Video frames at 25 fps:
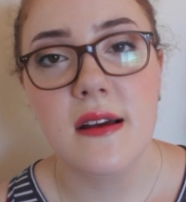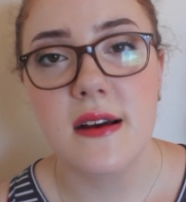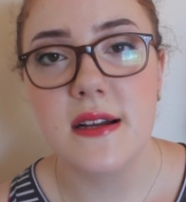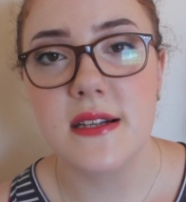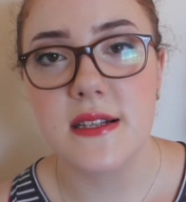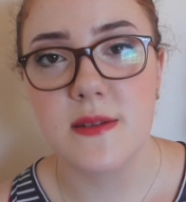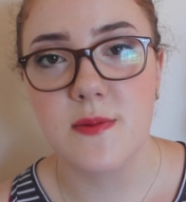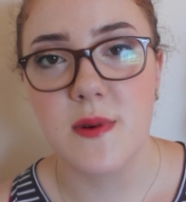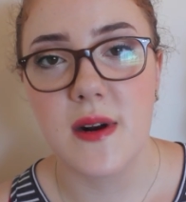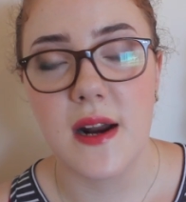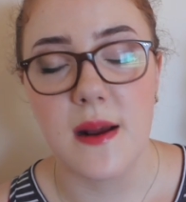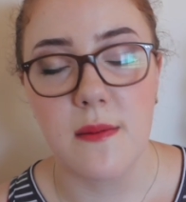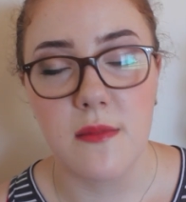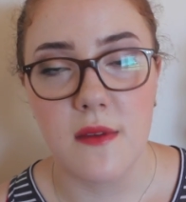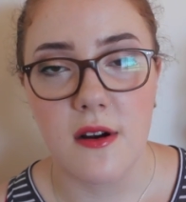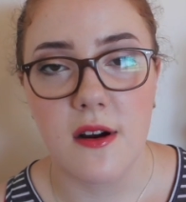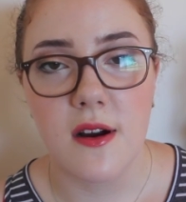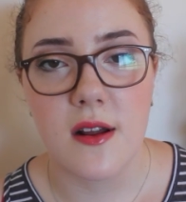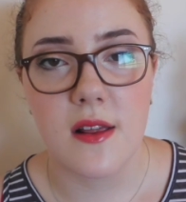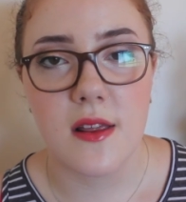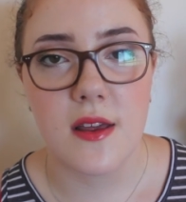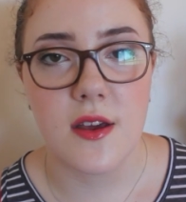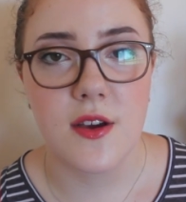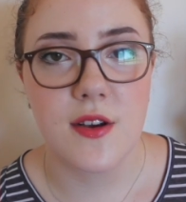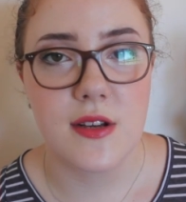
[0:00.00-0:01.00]
That's what I'm
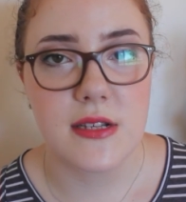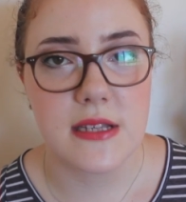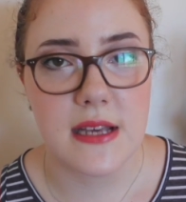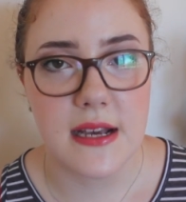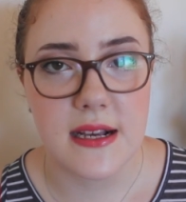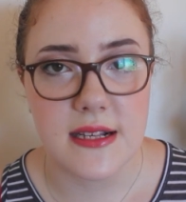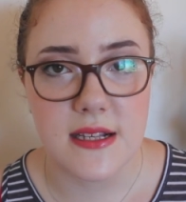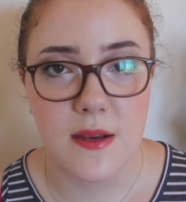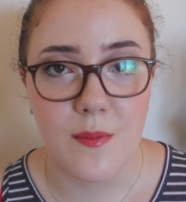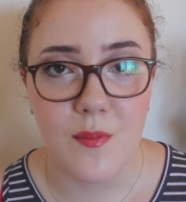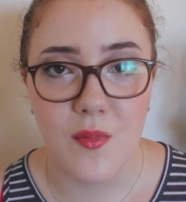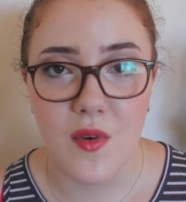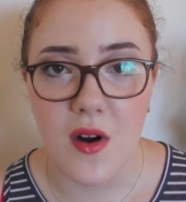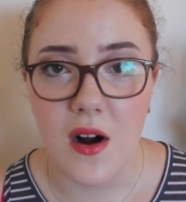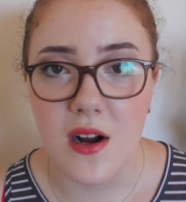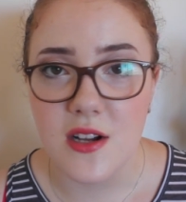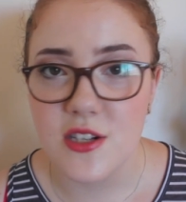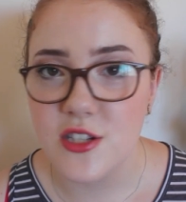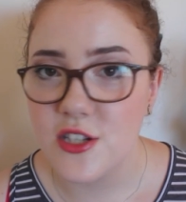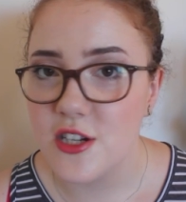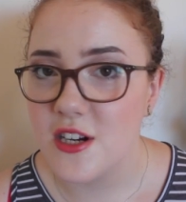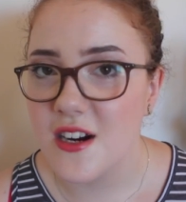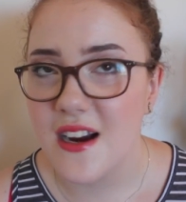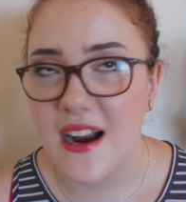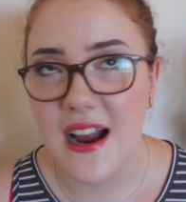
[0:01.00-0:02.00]
currently using as a
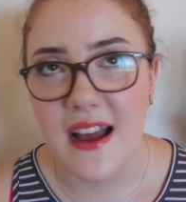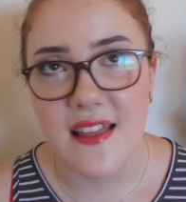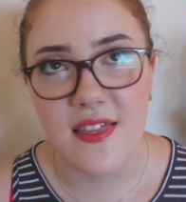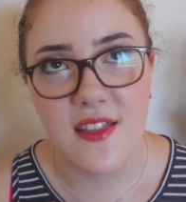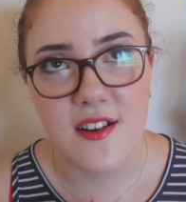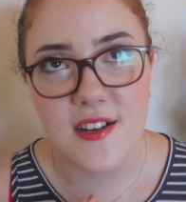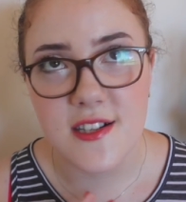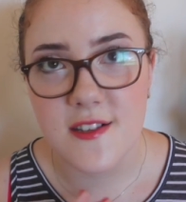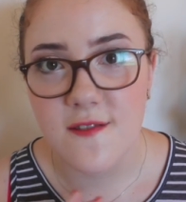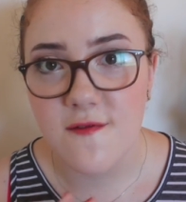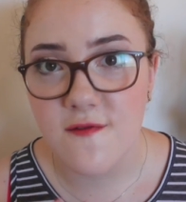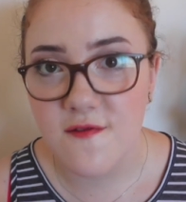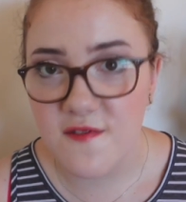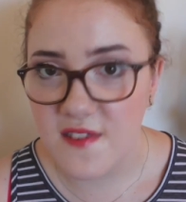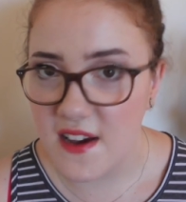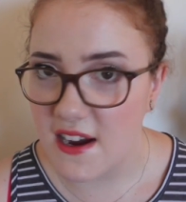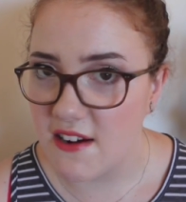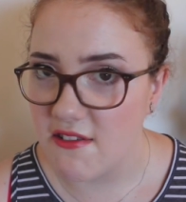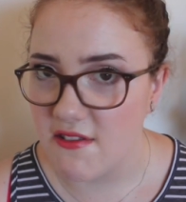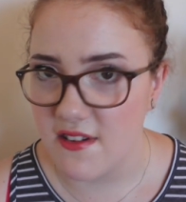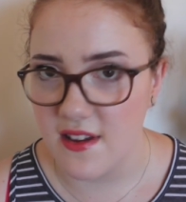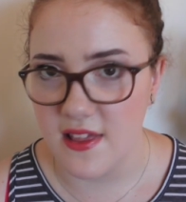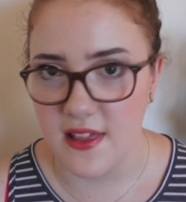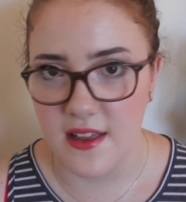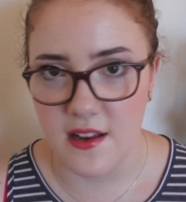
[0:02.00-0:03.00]
bronzer and there's
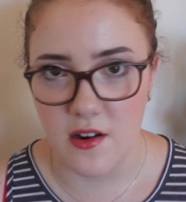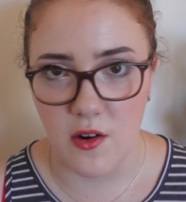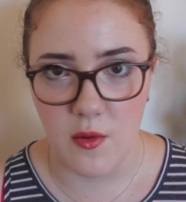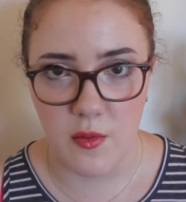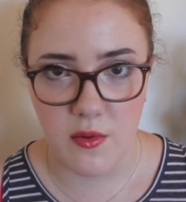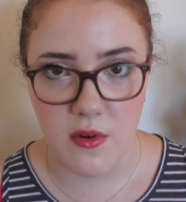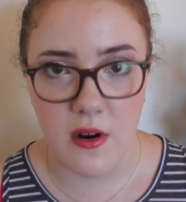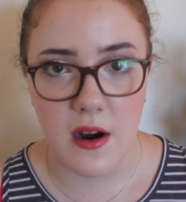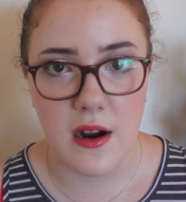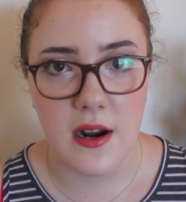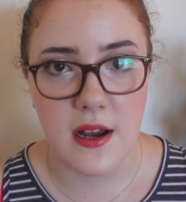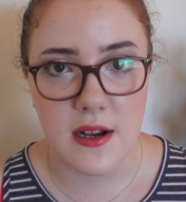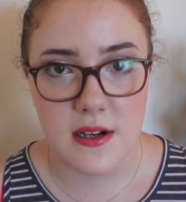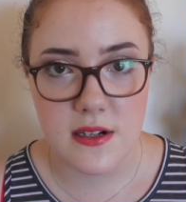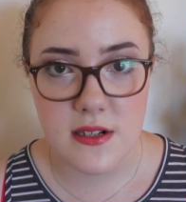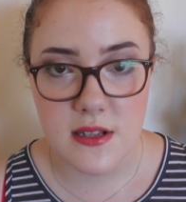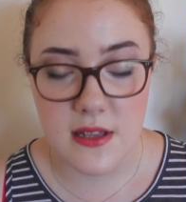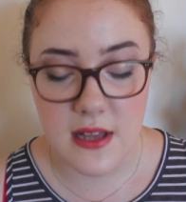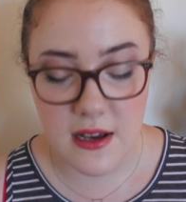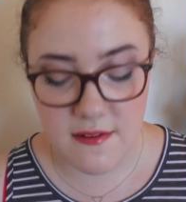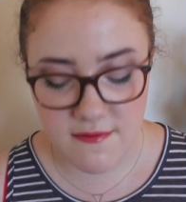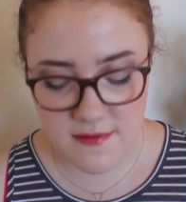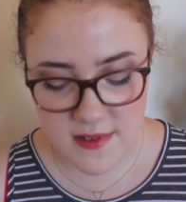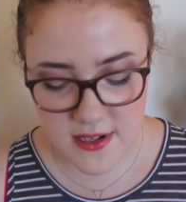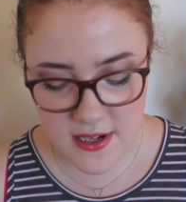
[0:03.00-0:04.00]
very little product
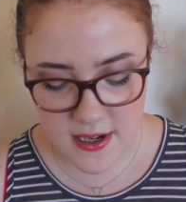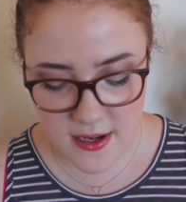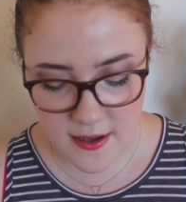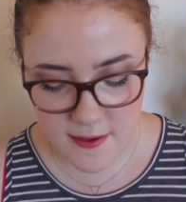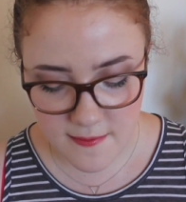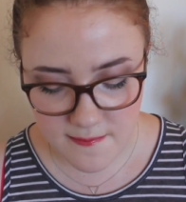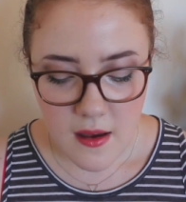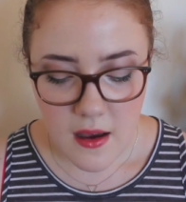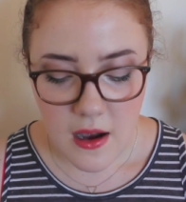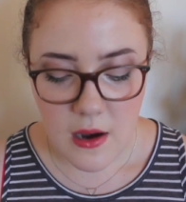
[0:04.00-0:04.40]
left in it.